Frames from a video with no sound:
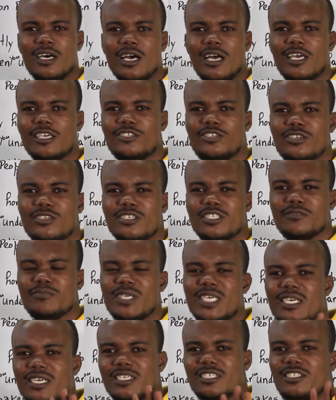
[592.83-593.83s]
Excuse
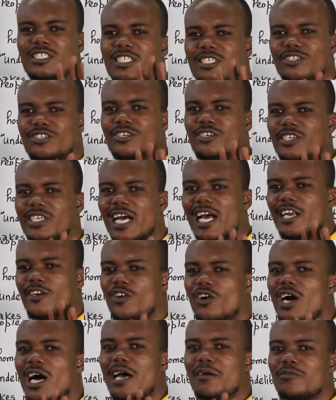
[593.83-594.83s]
me, teacher
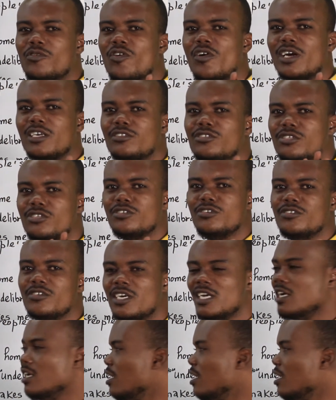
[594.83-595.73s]
Daniel. I'm going to